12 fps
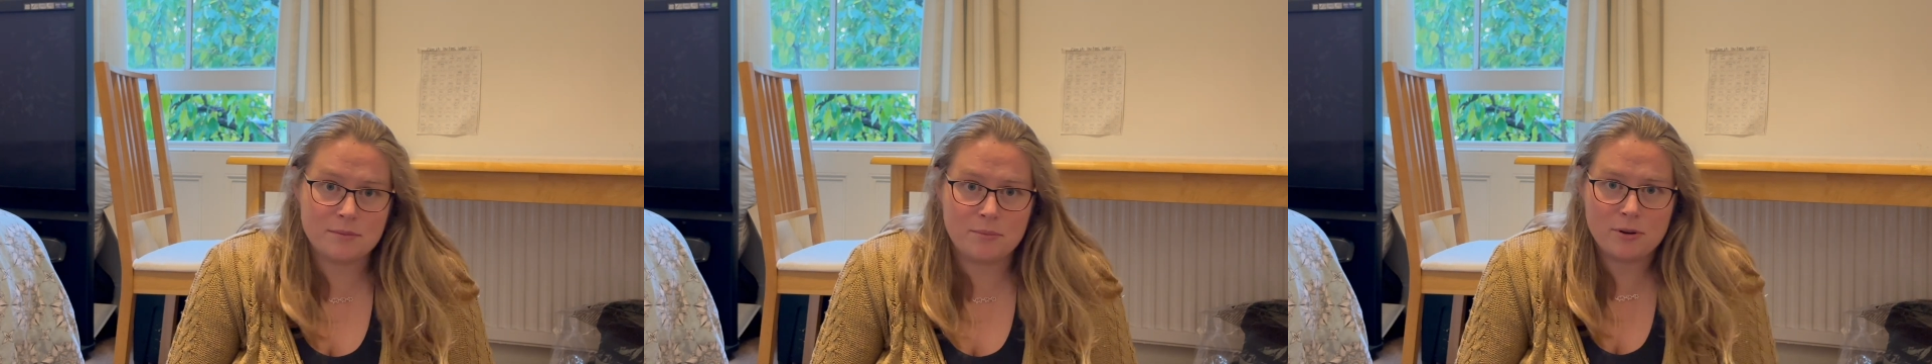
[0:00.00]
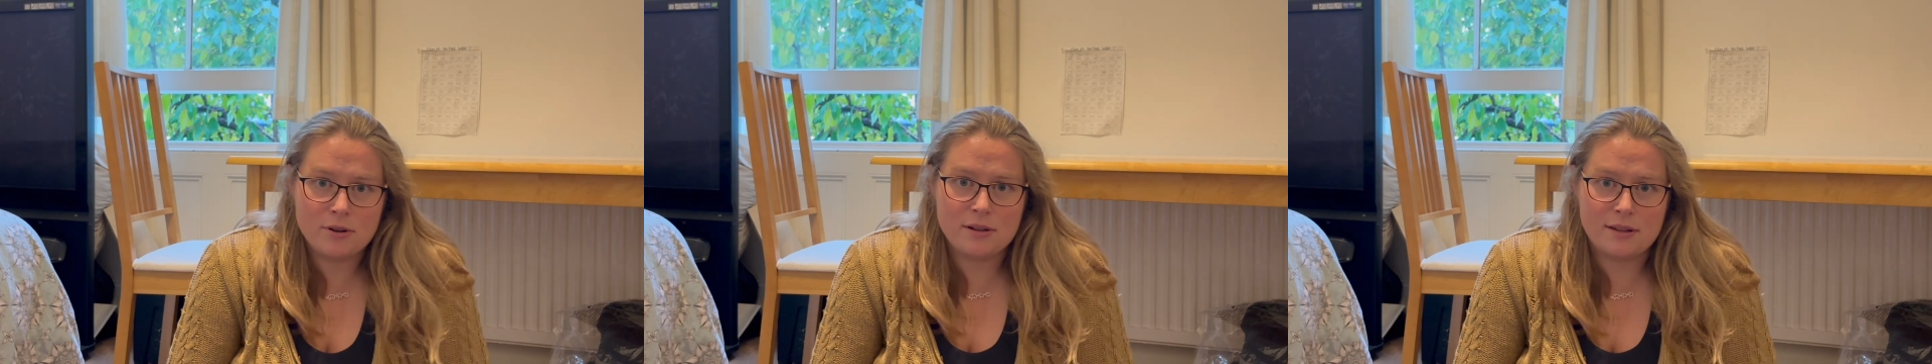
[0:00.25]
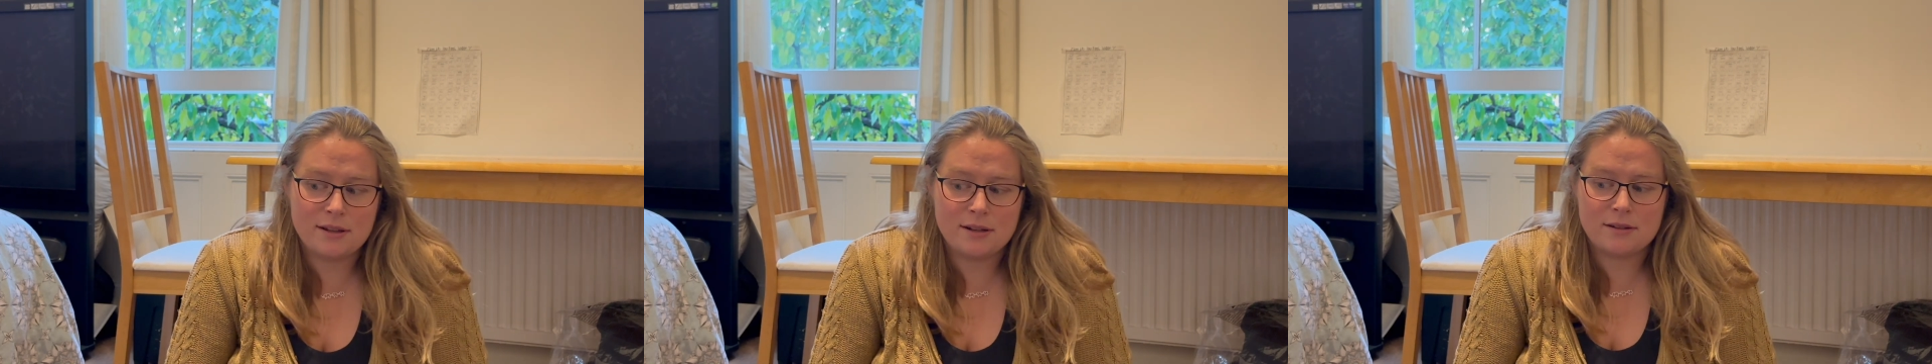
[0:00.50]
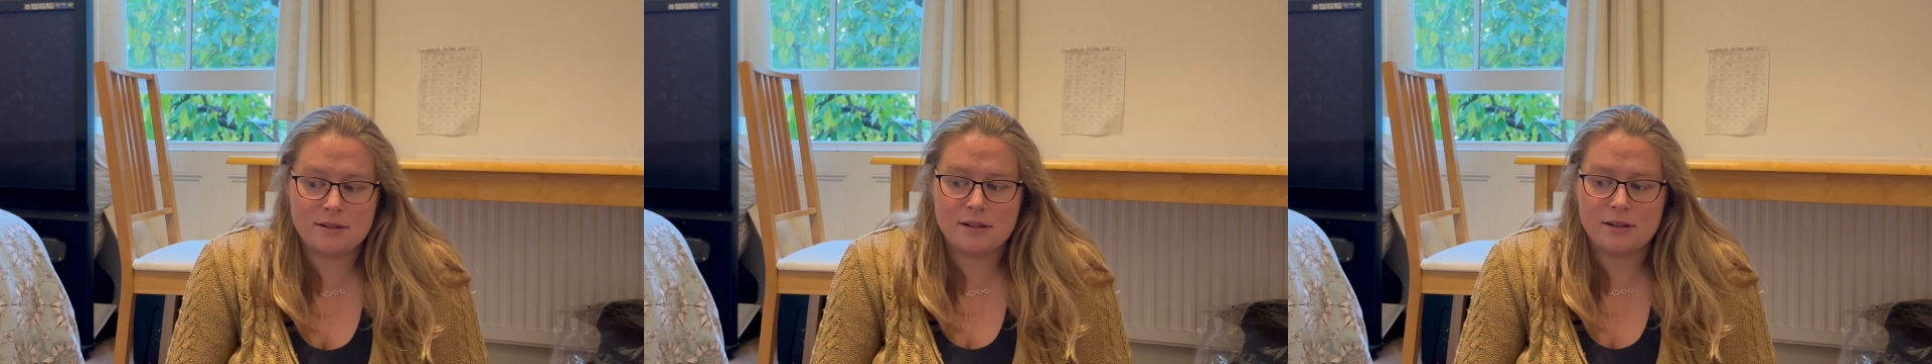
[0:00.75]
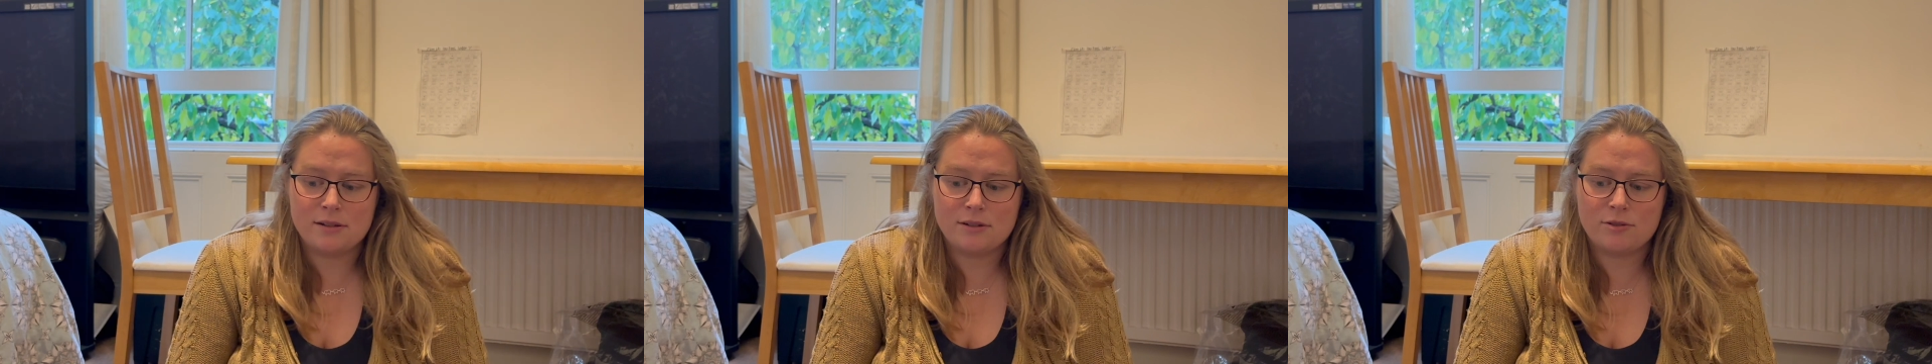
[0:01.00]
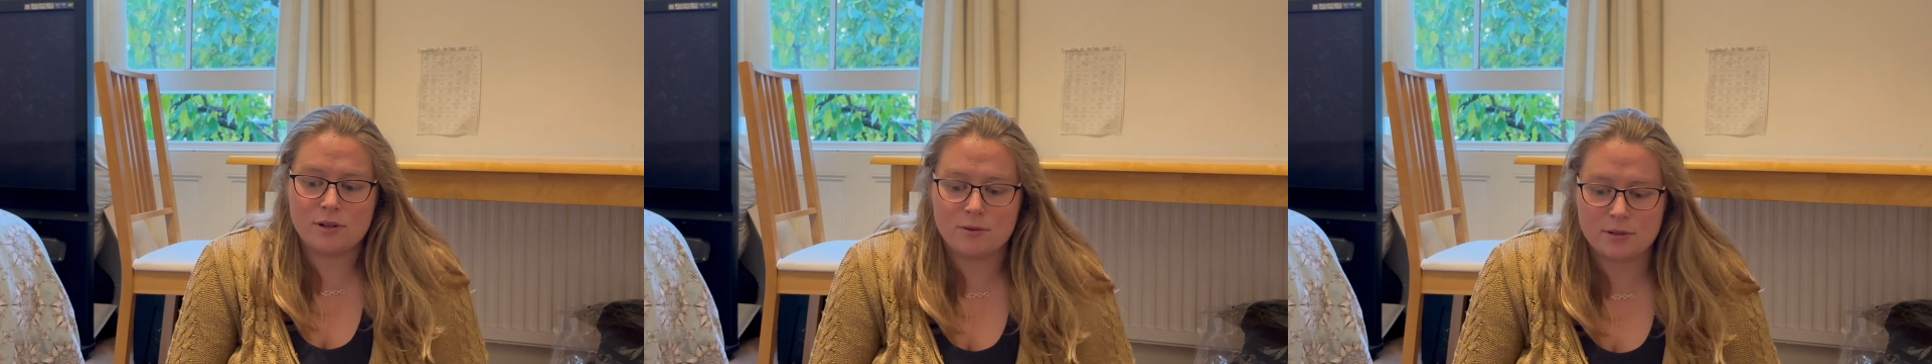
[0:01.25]
important that in
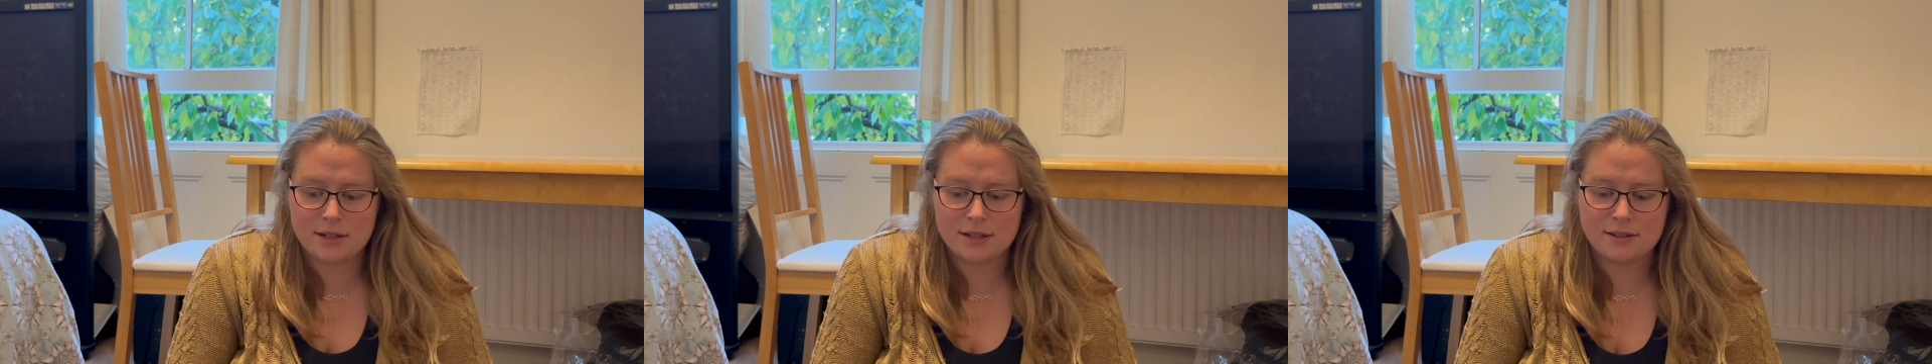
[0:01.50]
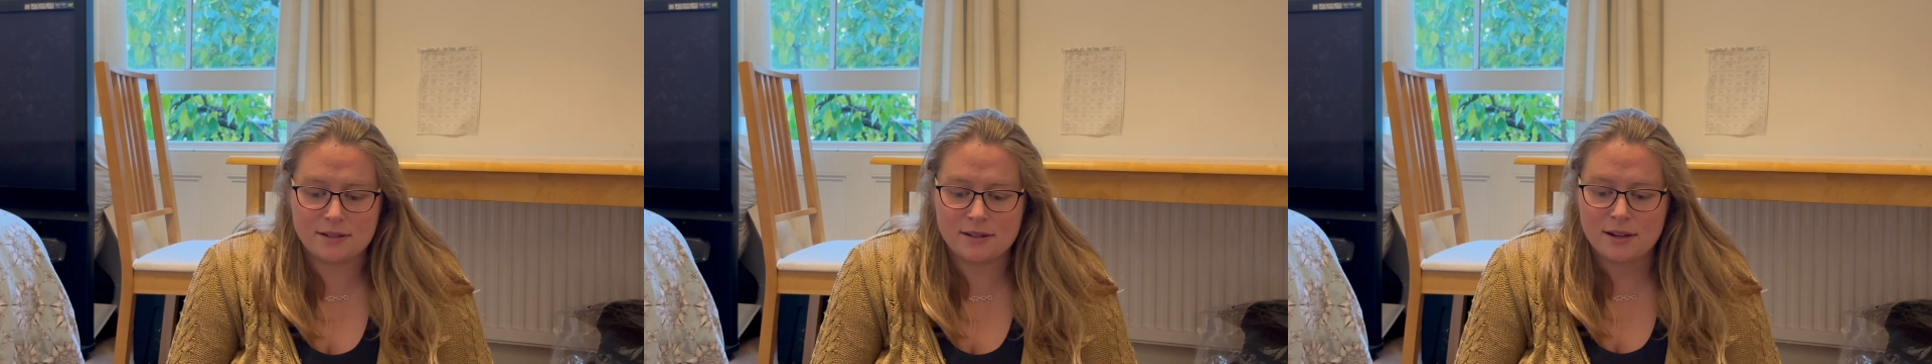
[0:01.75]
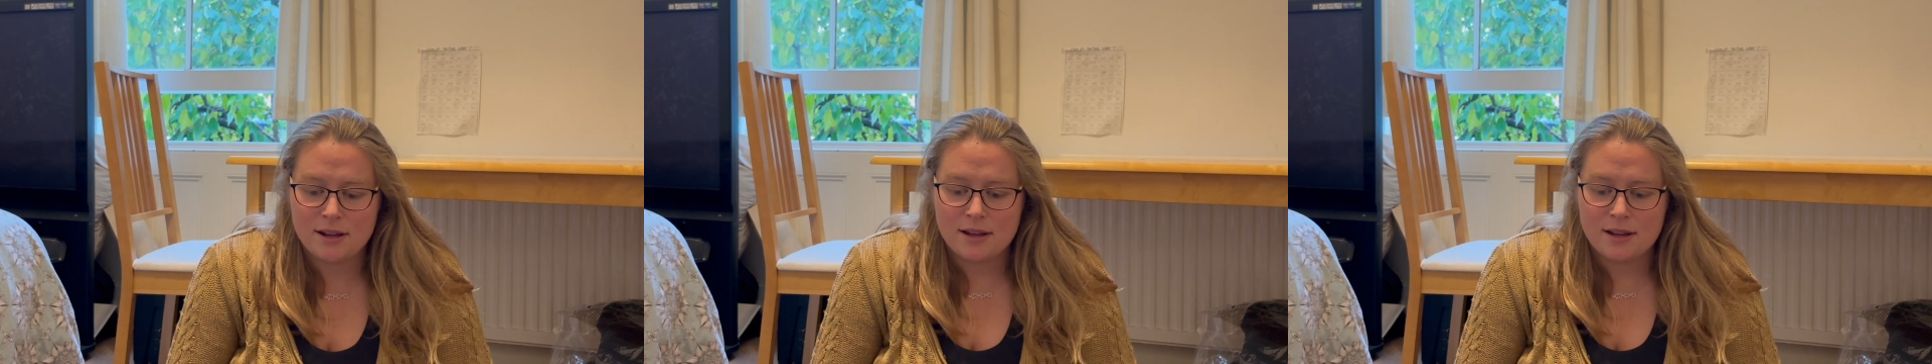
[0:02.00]
string quartets